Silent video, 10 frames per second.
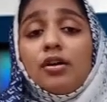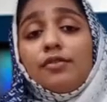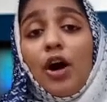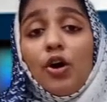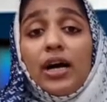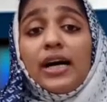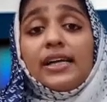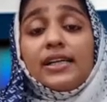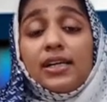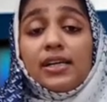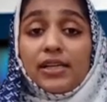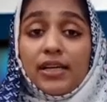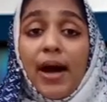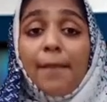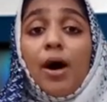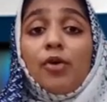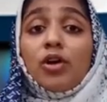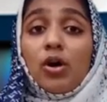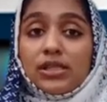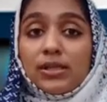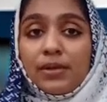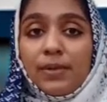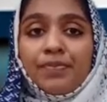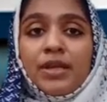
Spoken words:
Fowler had heard about Ausable.